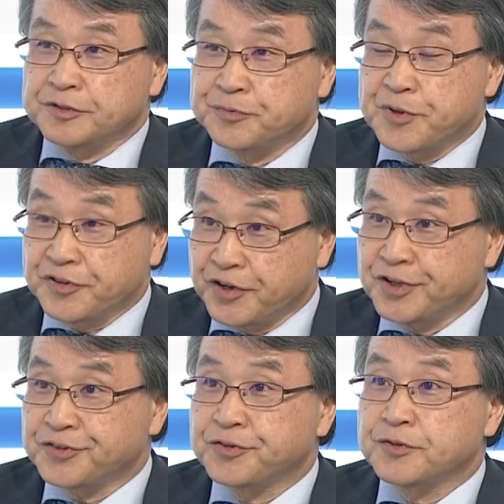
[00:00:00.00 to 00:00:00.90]

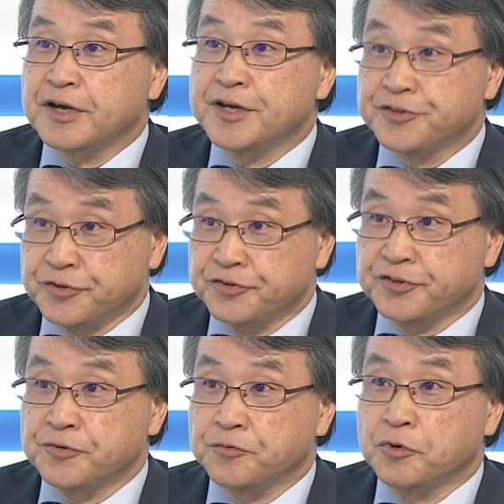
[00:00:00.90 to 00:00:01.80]
specialized
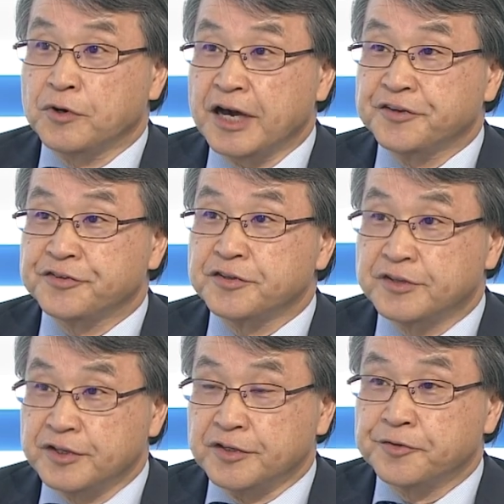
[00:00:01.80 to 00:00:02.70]
agency for
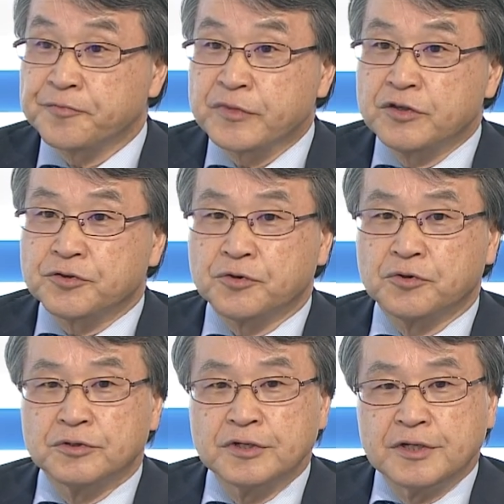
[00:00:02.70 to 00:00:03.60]
ICT.
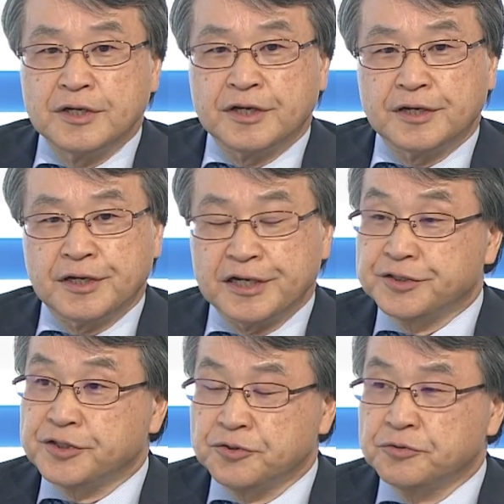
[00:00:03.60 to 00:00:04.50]
So
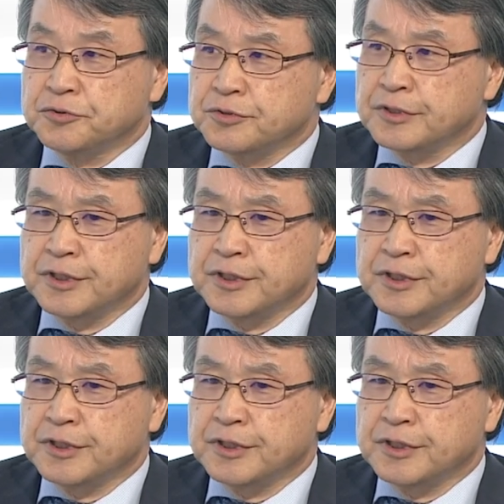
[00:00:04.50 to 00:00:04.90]
ITU